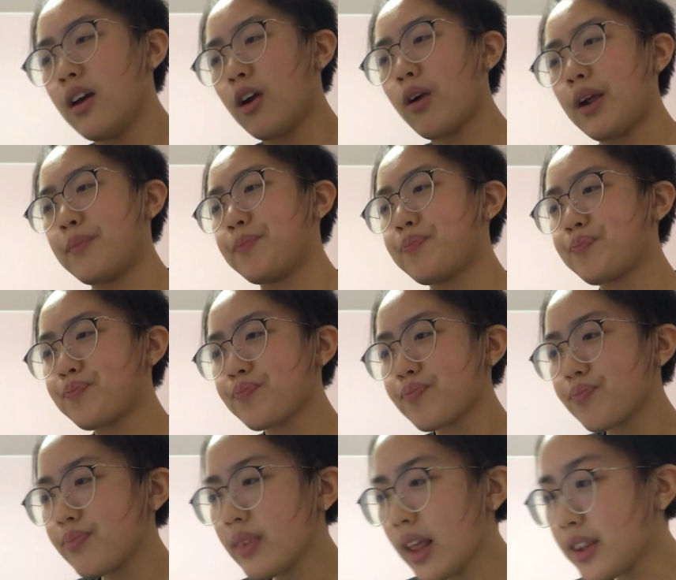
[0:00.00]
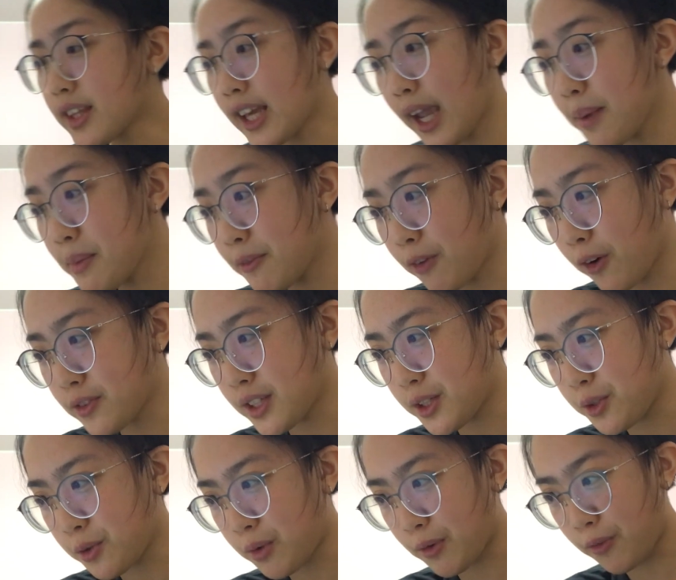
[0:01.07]
Alright, the game evolves and
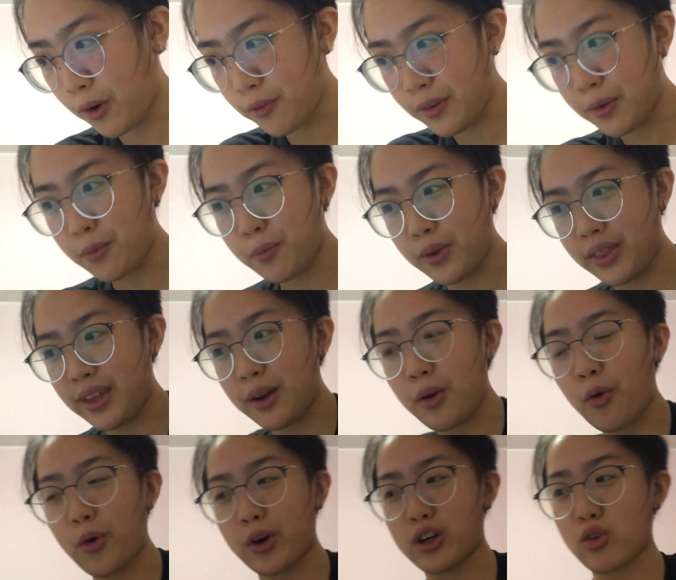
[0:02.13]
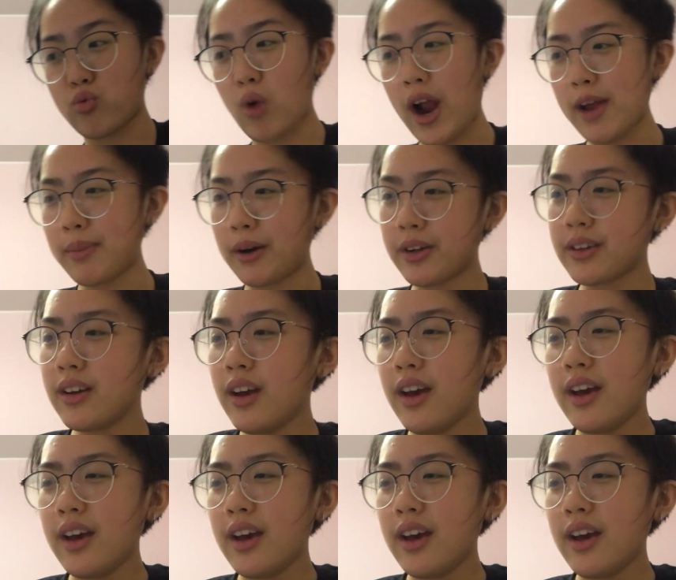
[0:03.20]
you evolve it with it or cry about it.